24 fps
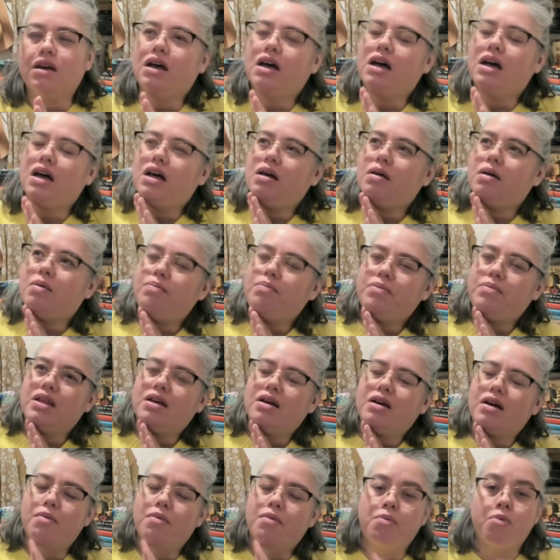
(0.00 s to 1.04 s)

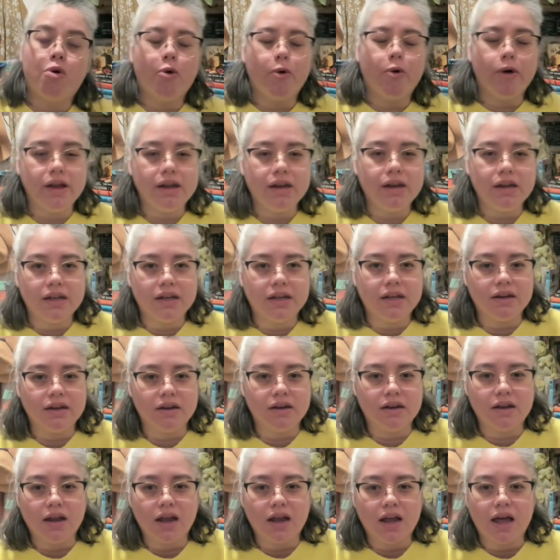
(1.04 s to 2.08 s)
um, poignant
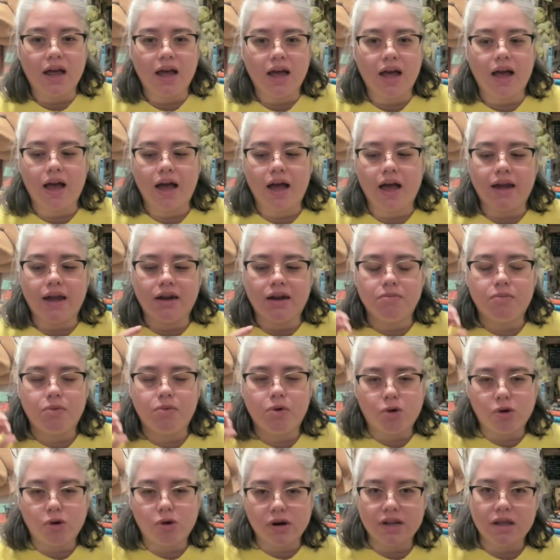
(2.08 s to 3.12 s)
and
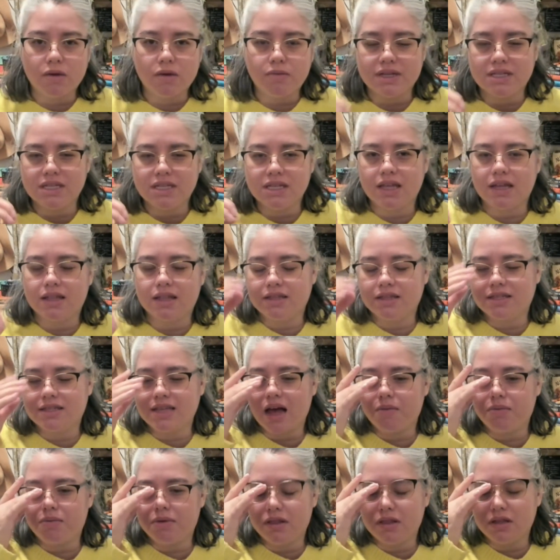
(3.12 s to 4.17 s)
important that we see that this
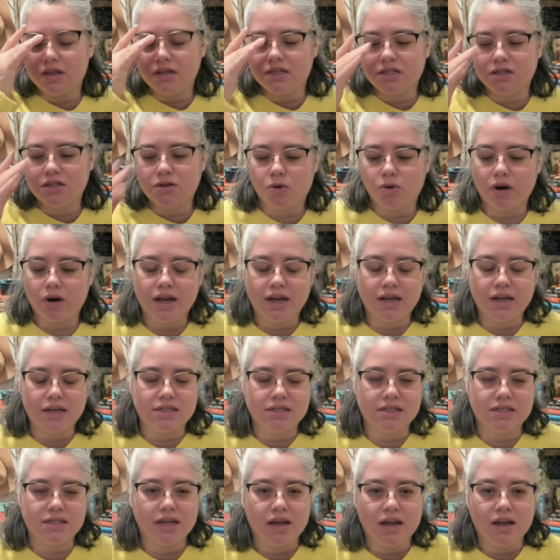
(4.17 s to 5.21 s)
happened in this story,
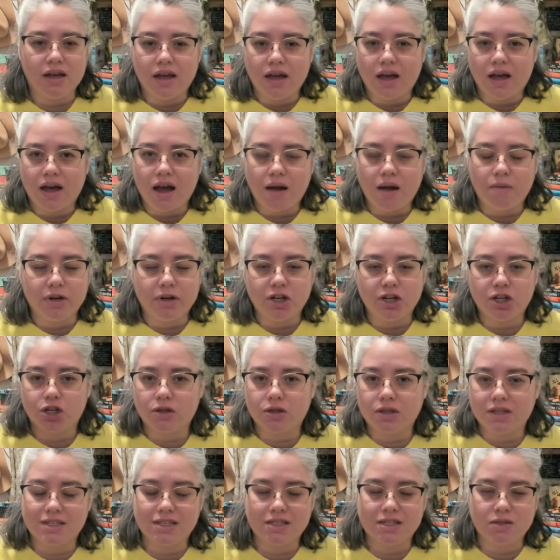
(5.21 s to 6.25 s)
because I'm pretty sure
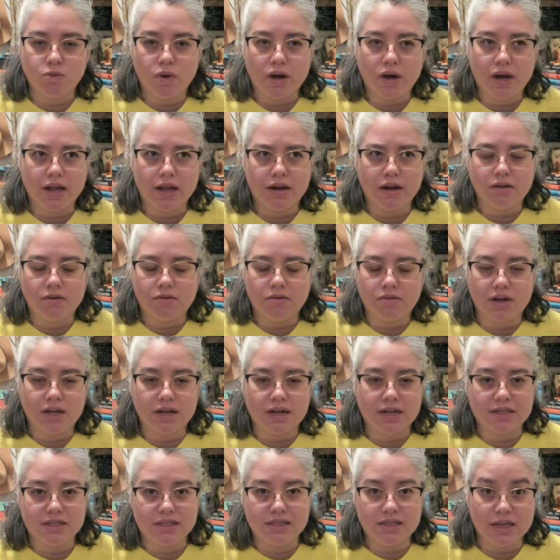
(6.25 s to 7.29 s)
this is what we're
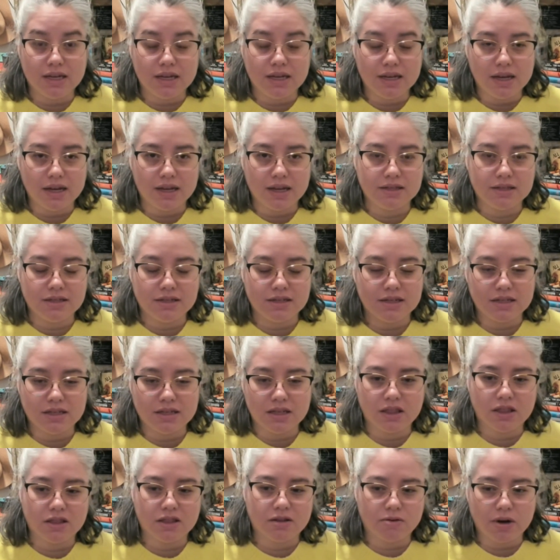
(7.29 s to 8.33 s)
going to see in
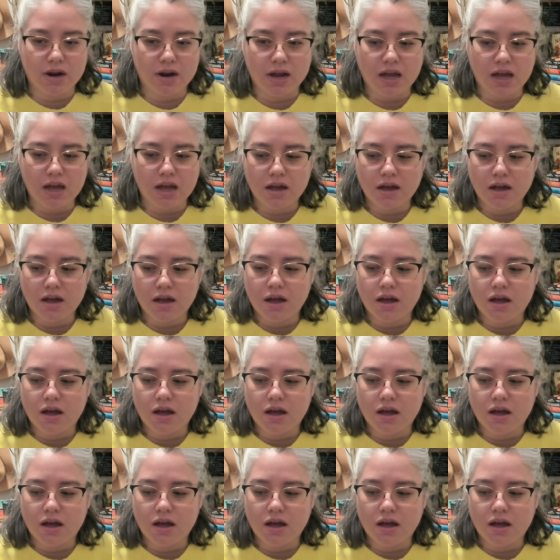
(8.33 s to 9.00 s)
season 3,